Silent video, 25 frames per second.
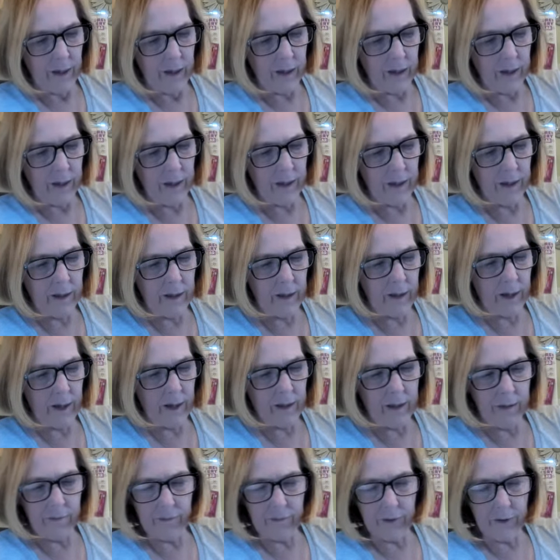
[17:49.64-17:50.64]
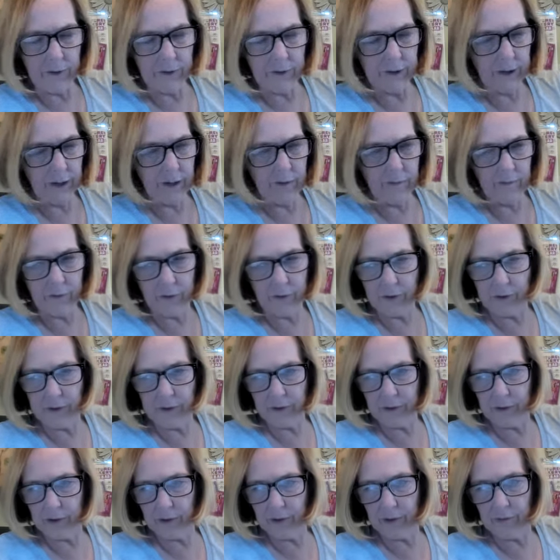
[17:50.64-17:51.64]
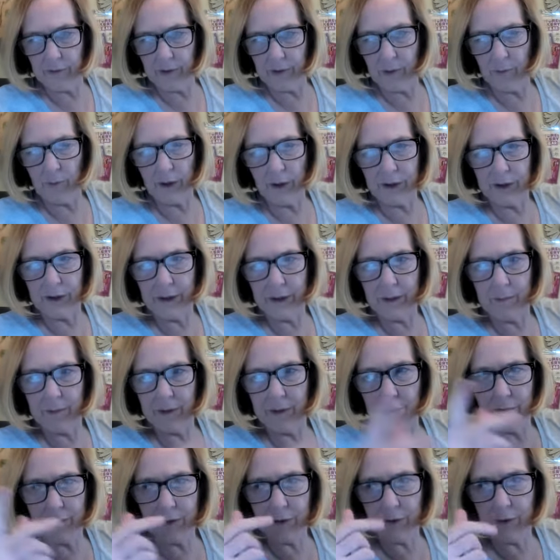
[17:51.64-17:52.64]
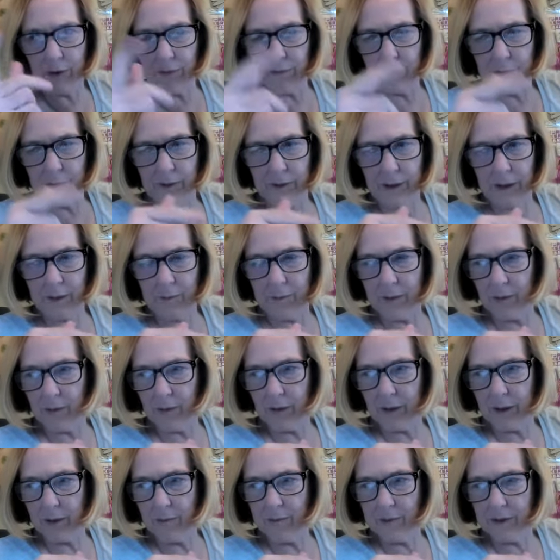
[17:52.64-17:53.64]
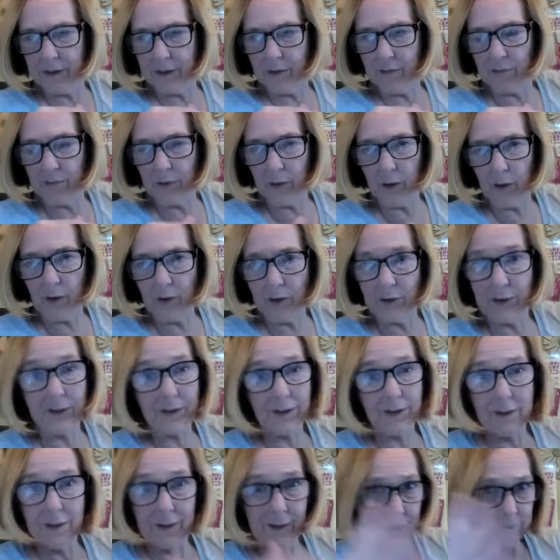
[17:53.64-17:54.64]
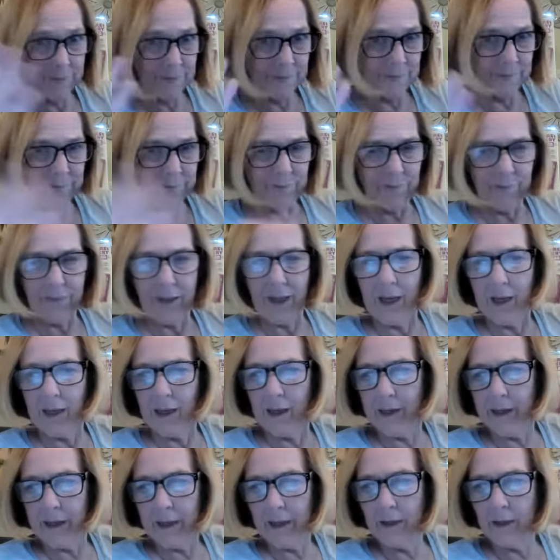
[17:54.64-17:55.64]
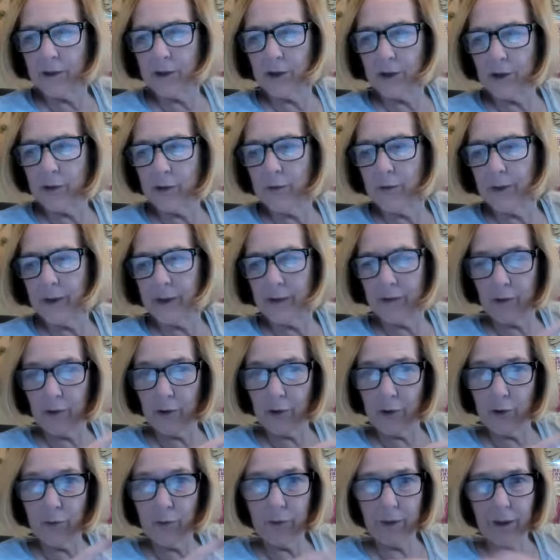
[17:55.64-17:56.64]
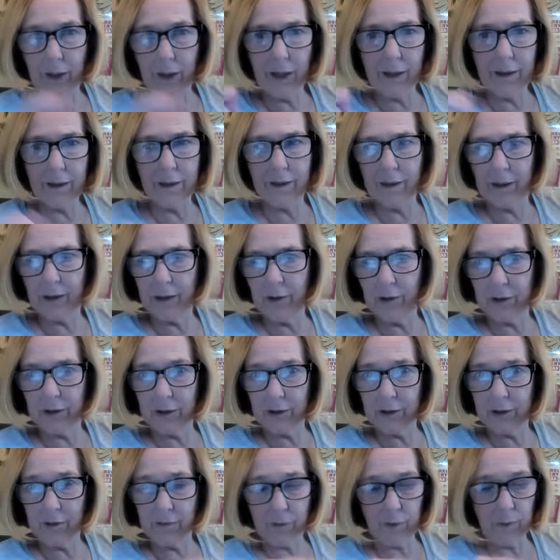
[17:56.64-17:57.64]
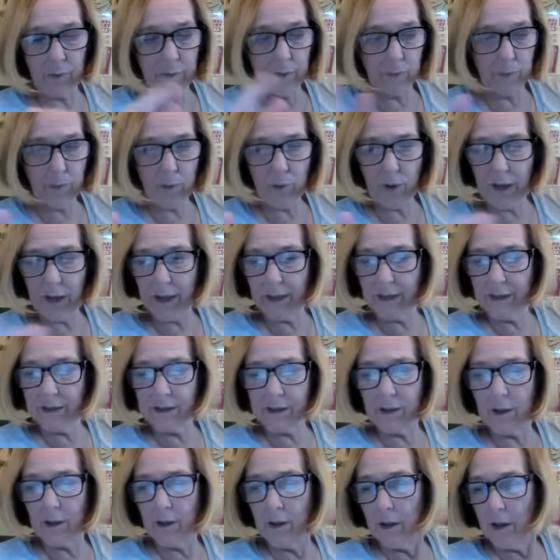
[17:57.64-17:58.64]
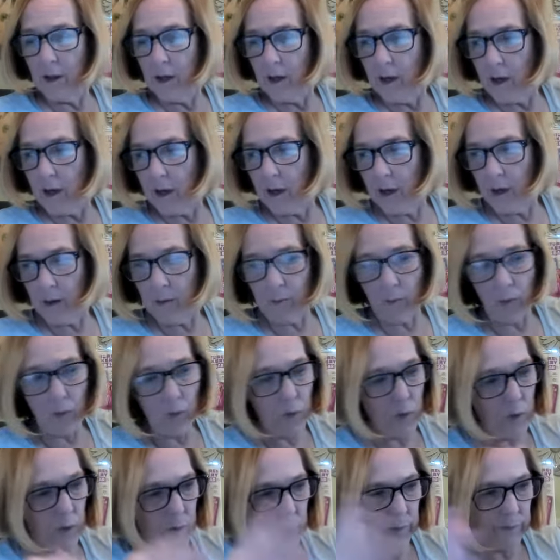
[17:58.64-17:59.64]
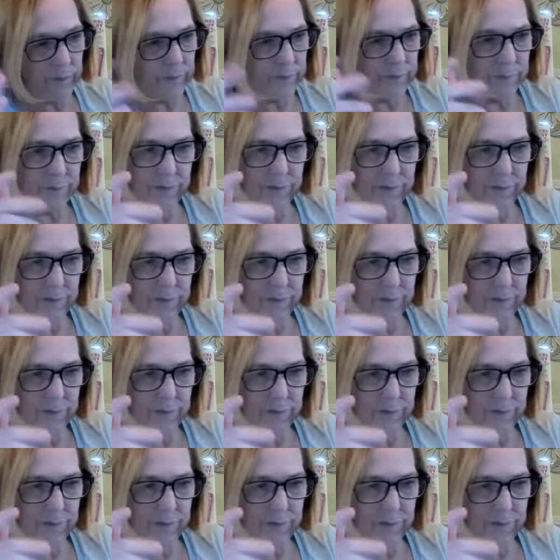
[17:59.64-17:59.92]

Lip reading: And first come, first serve. I watch emails, whoever's email comes in first. And I answer you, either you got it, and I usually confirm the price, or